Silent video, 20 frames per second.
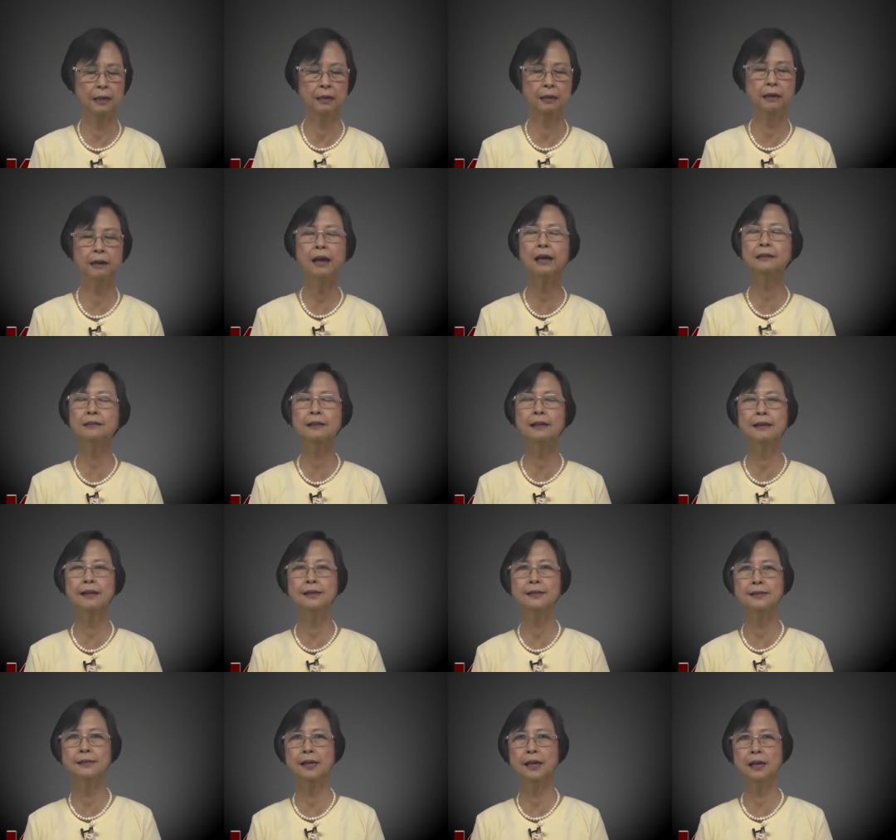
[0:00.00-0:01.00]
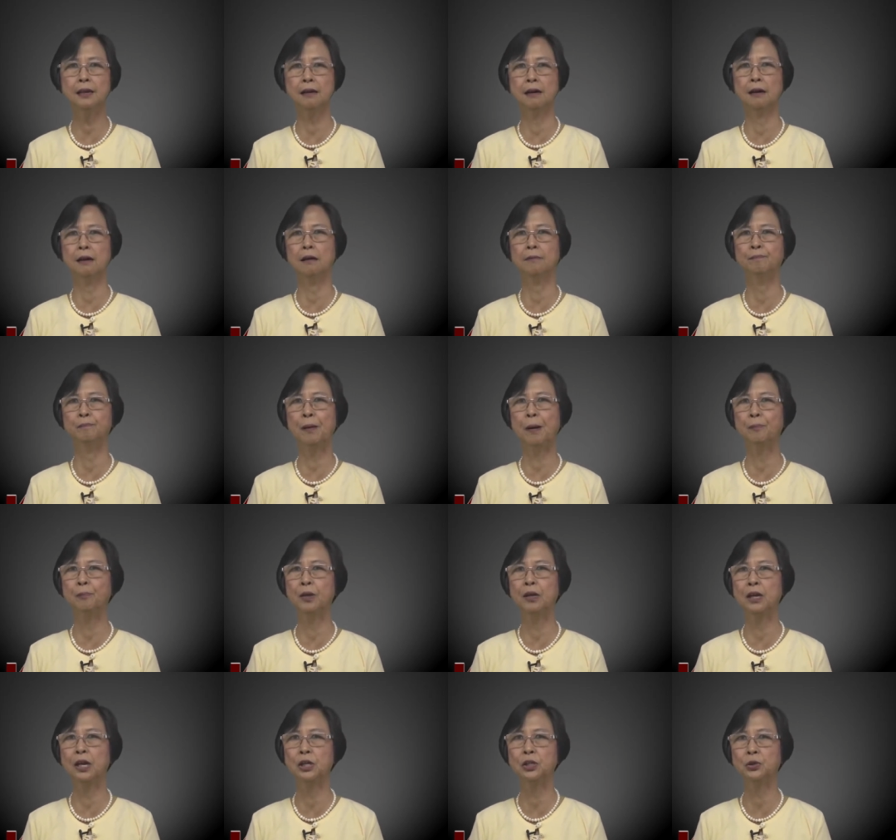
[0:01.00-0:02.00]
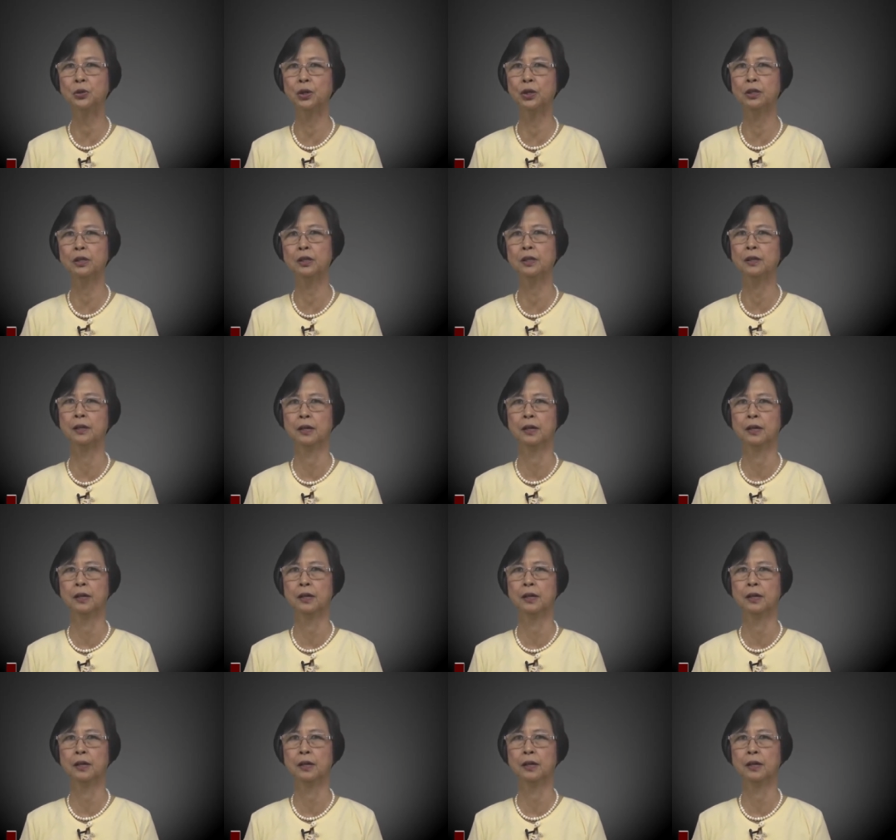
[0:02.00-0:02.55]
characteristic of population.